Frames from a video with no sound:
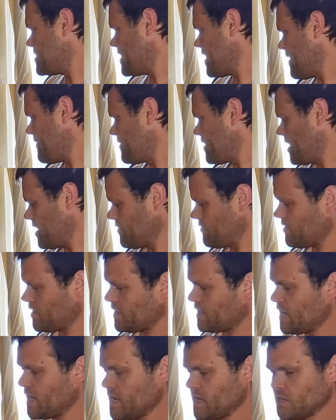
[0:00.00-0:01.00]

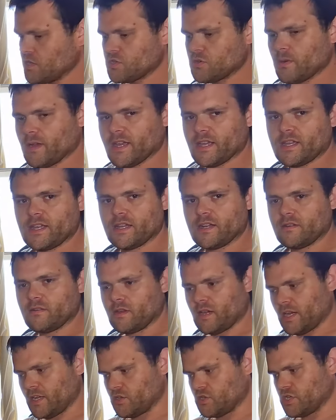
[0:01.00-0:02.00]
700, so I
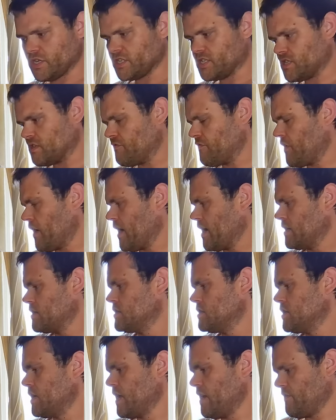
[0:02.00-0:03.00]
can adjust the
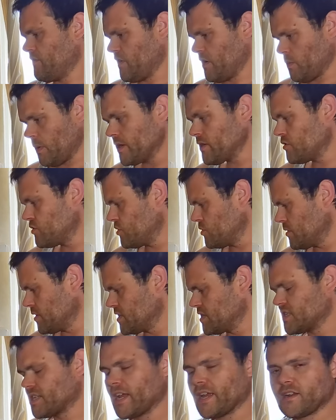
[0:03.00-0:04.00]
fans if I want to
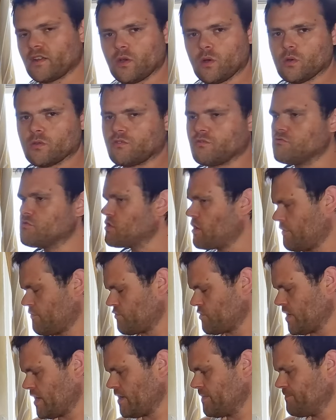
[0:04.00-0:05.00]
instead of going through
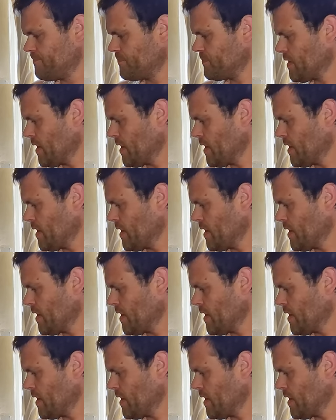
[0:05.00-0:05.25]
software.